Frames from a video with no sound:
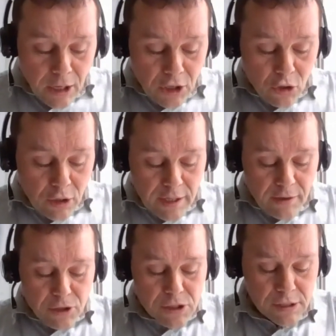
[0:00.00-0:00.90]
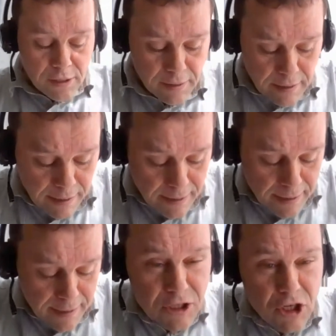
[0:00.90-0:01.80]
You'll leave us
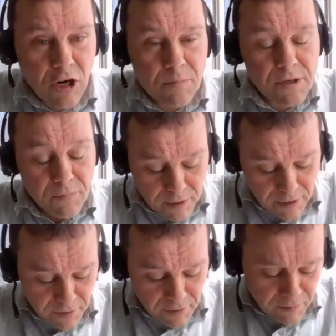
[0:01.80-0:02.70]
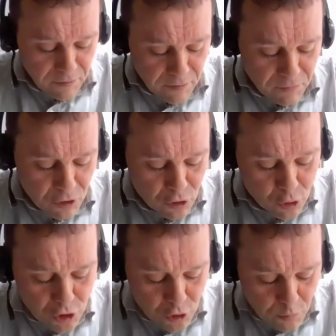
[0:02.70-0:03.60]
in terms of if you
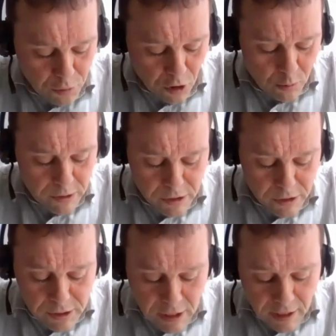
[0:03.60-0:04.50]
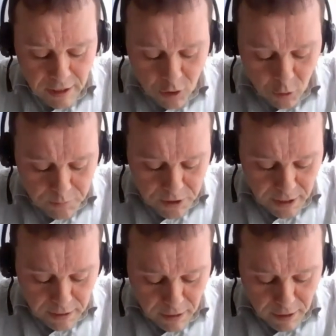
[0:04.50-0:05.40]
choose to do a program with us, equipped to
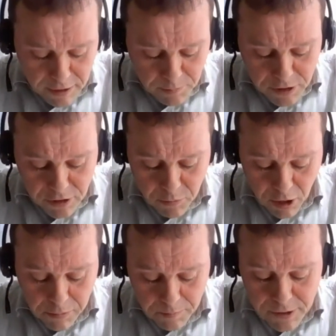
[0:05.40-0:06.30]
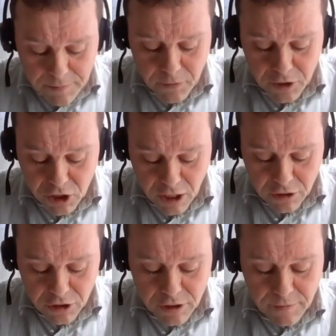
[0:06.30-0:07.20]
analyze business problems and
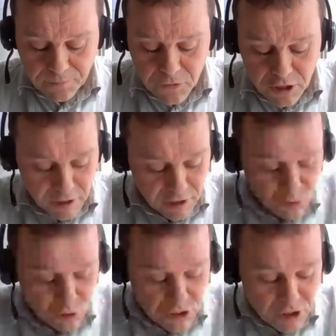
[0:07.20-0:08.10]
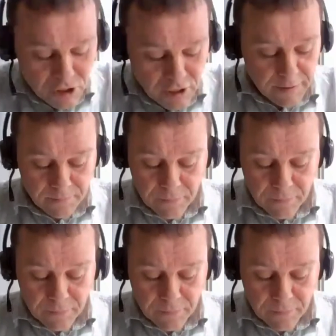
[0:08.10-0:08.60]
challenges, to think strategically.